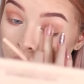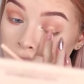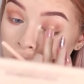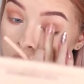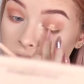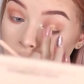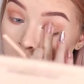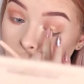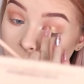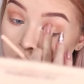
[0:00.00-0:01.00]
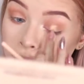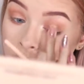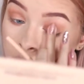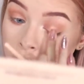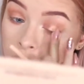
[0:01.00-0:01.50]
I'm just going to
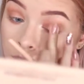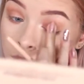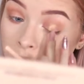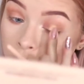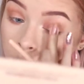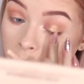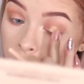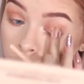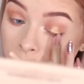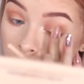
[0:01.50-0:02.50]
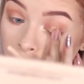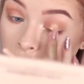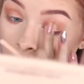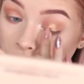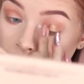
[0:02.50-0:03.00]
place on some of that with my
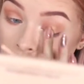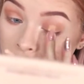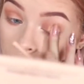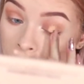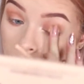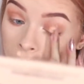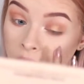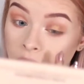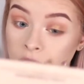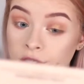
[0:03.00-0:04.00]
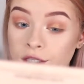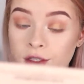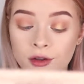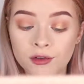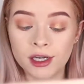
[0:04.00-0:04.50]
finger,
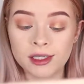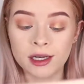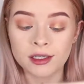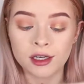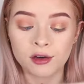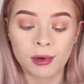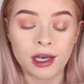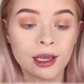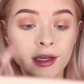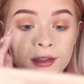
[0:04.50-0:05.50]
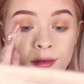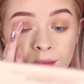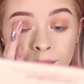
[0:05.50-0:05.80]
just on the very centre of my lid.